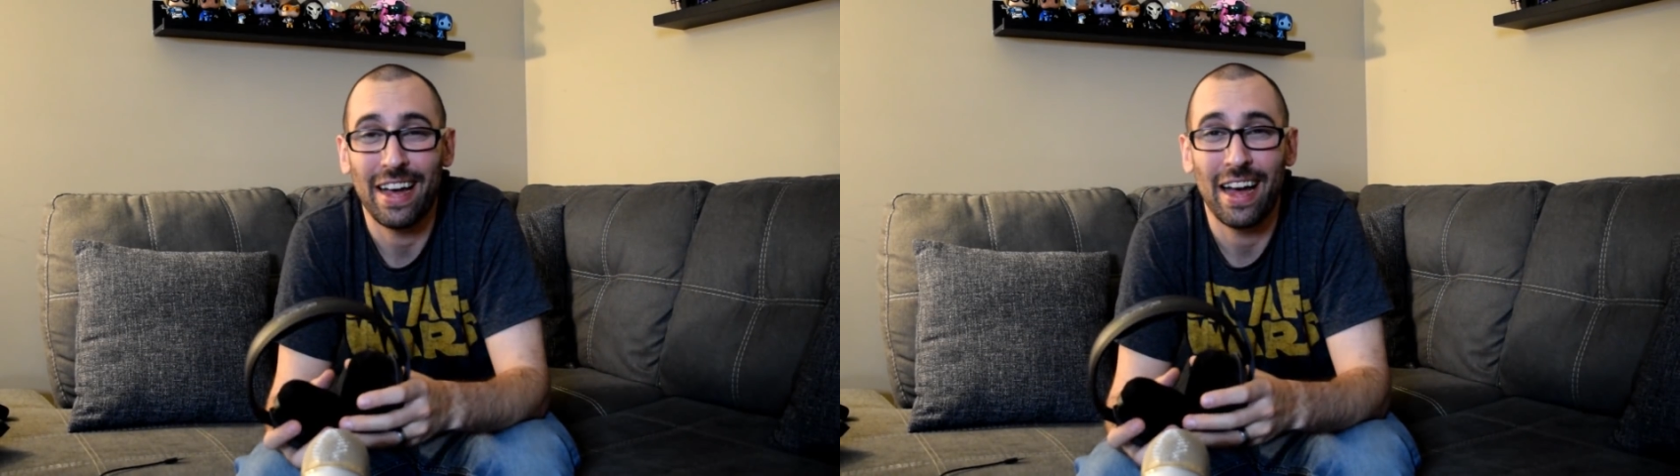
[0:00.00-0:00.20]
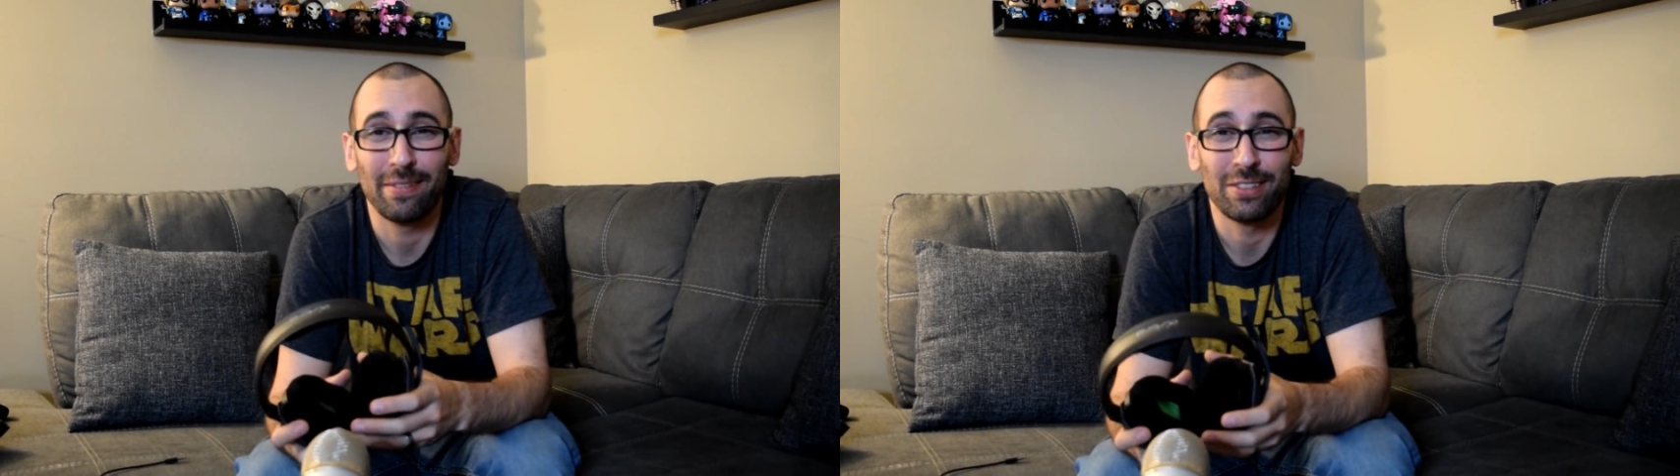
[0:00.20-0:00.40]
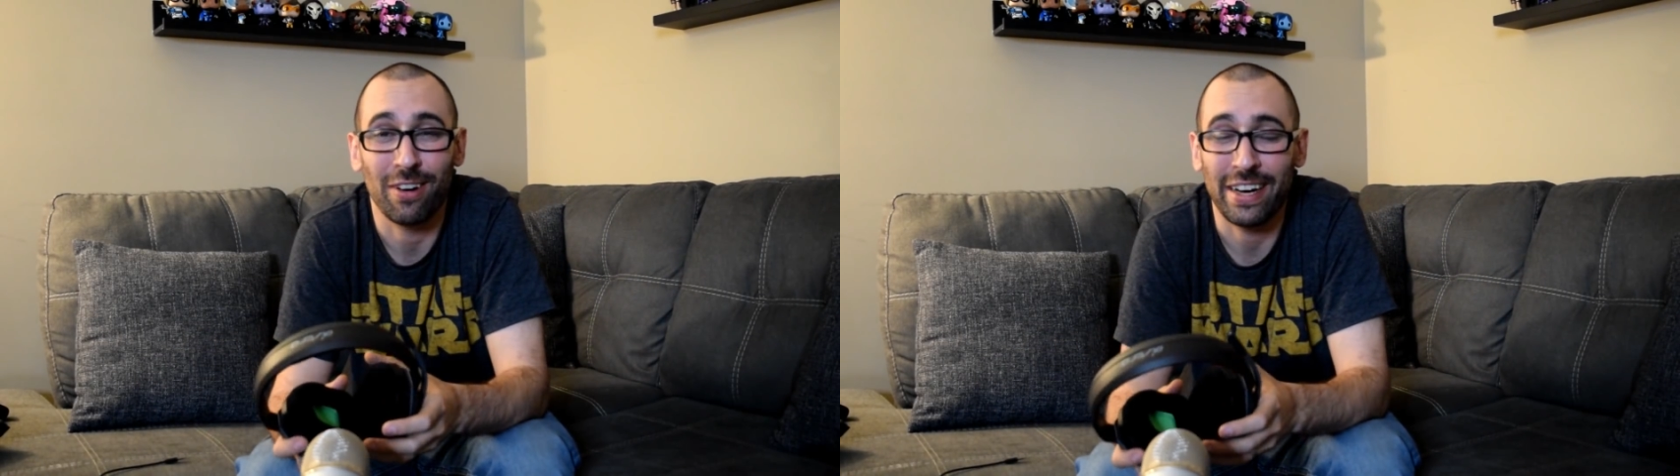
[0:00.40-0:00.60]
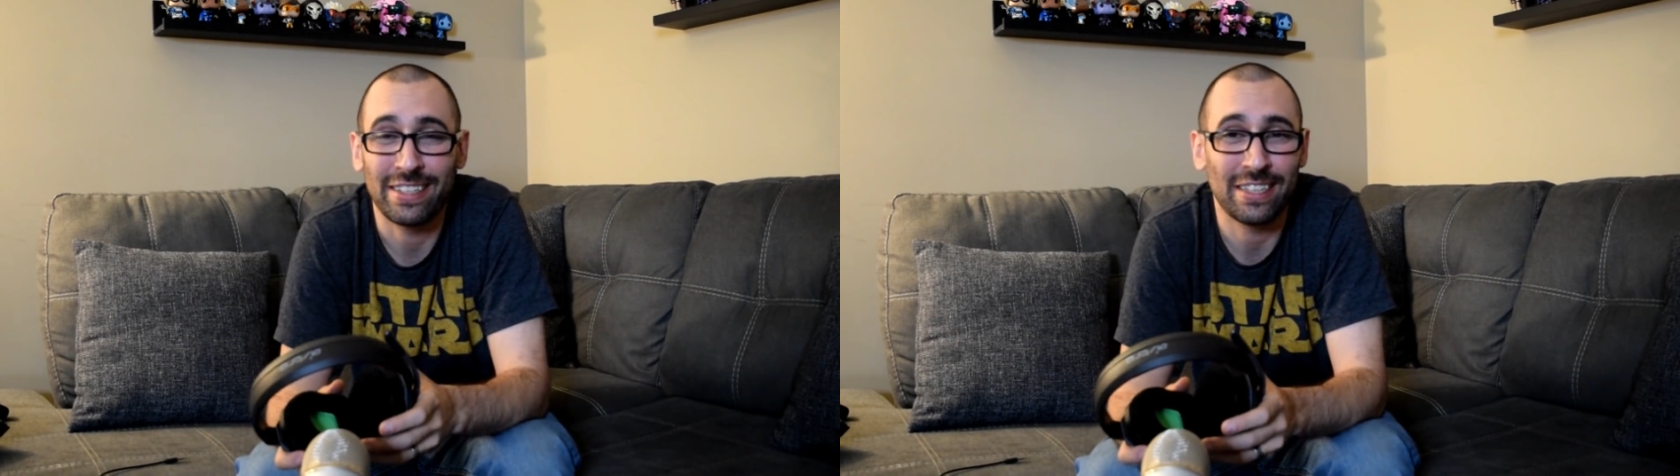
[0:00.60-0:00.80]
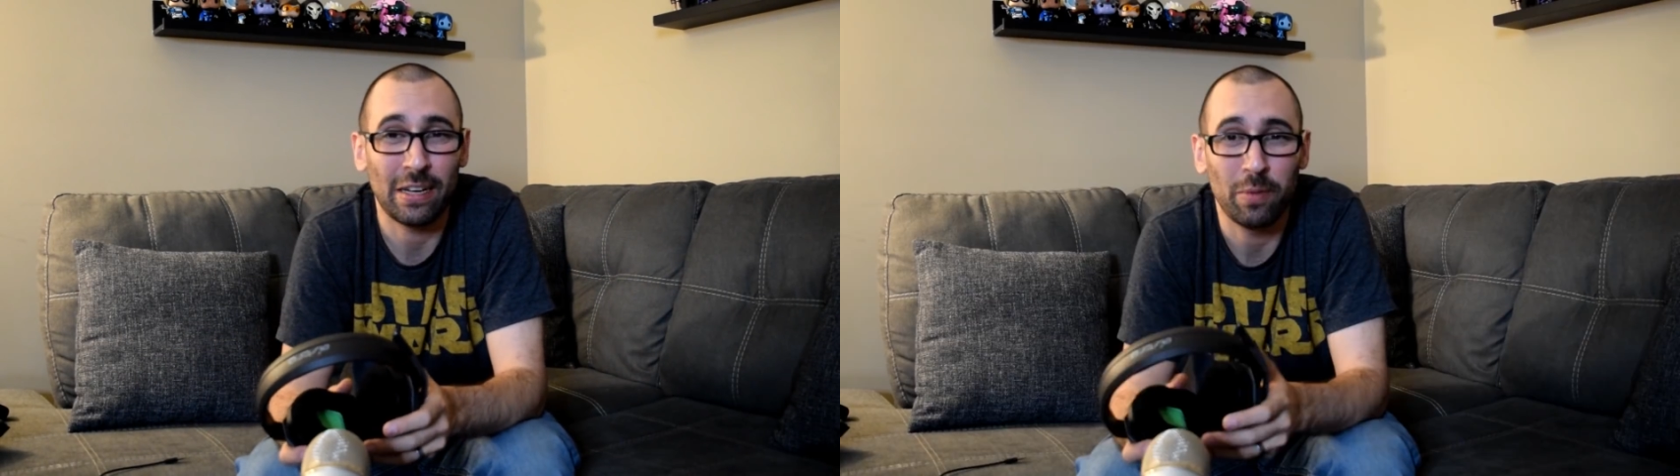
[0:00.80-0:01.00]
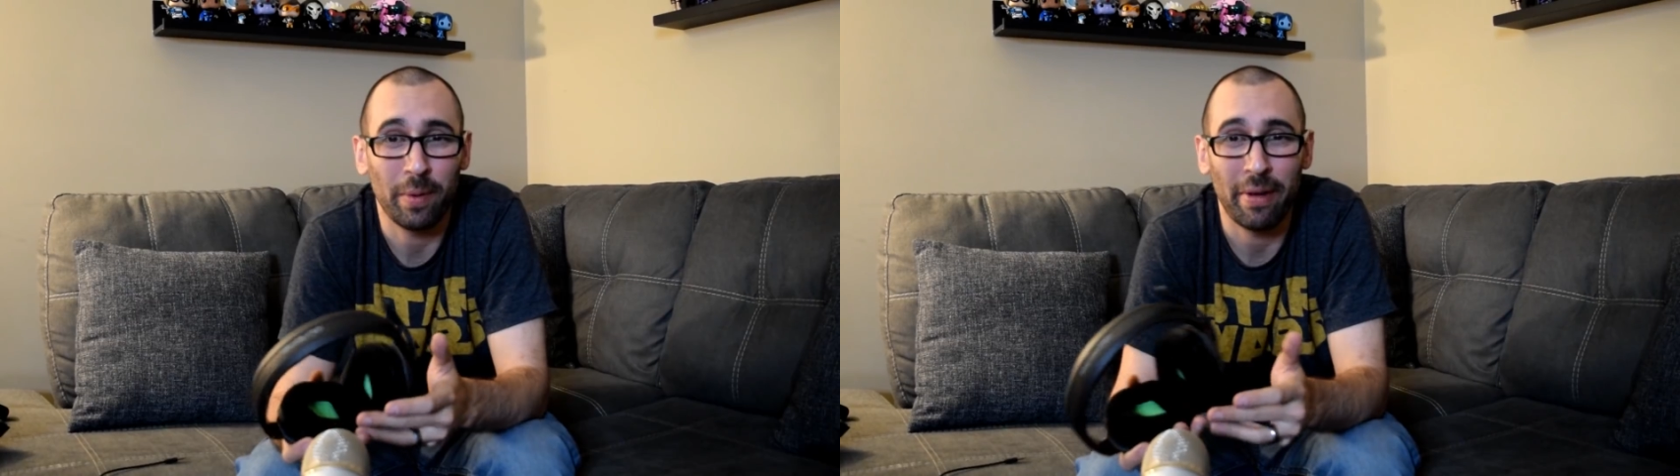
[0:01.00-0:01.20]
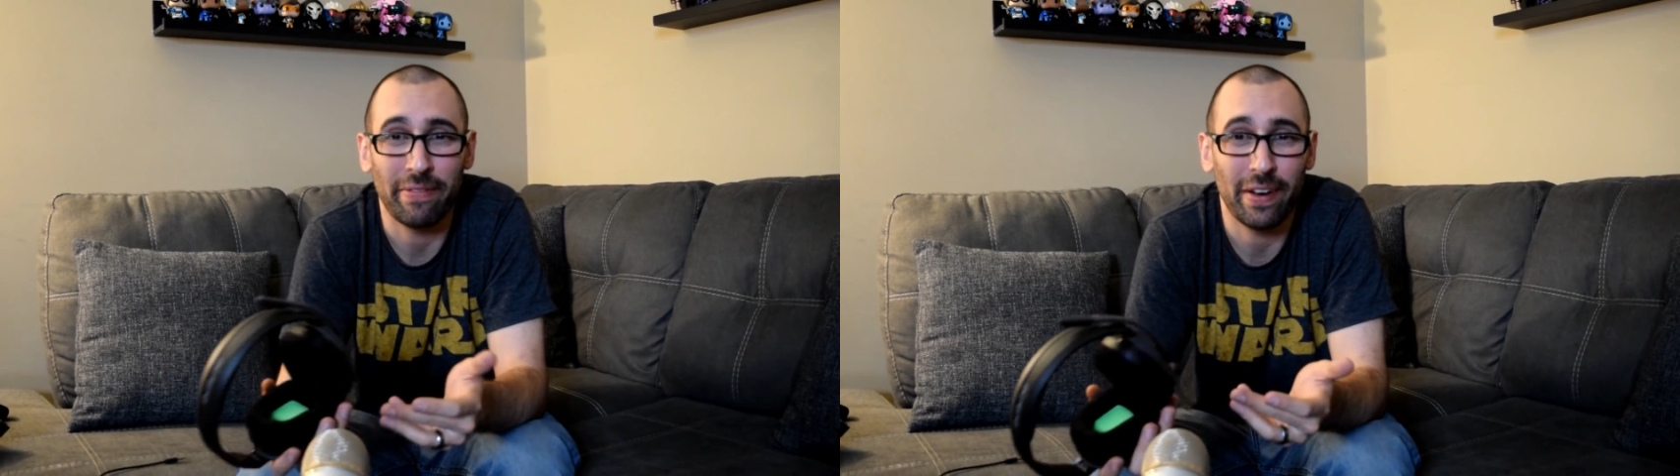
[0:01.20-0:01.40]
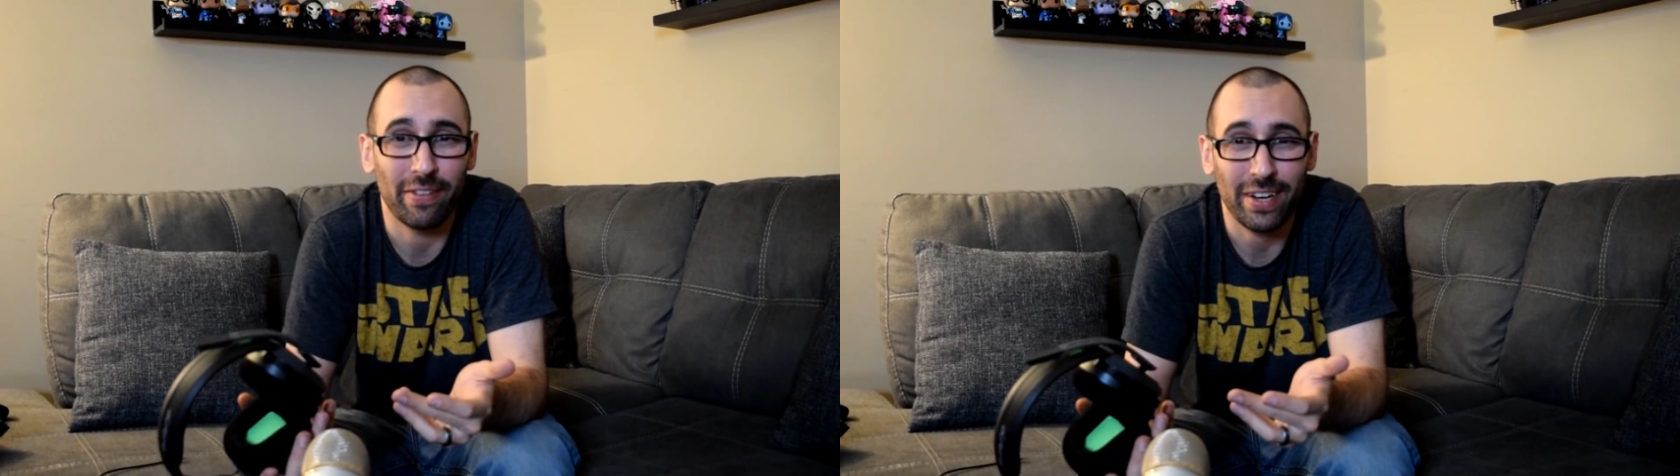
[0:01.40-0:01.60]
Uh, green's like one of my
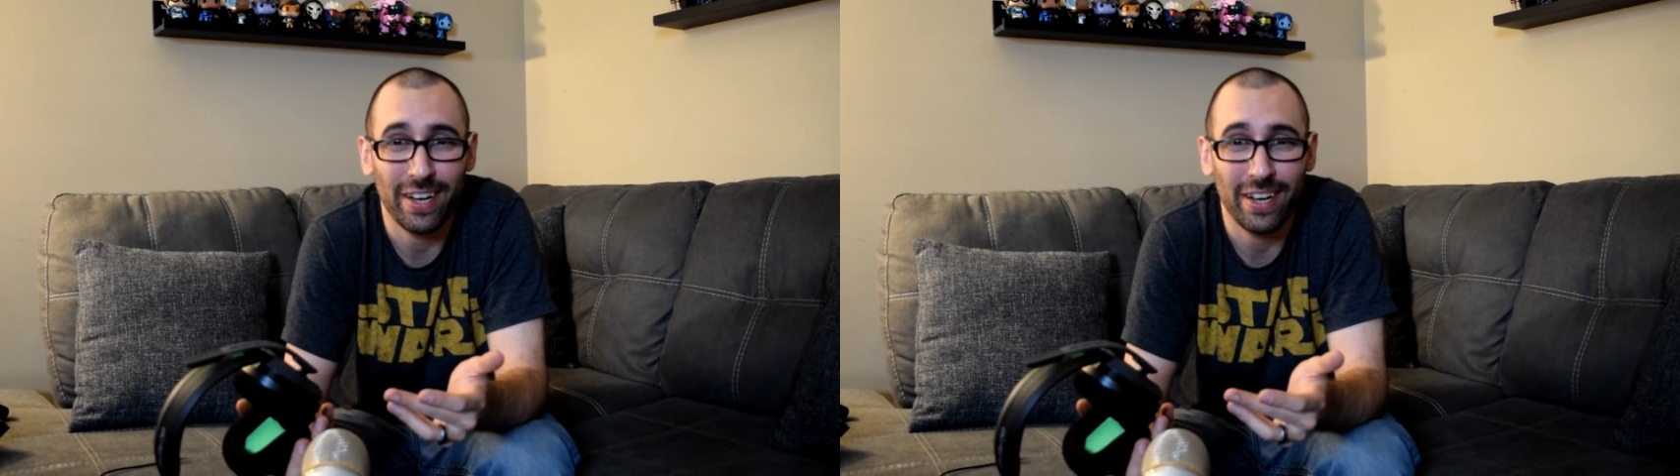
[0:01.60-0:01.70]
favorite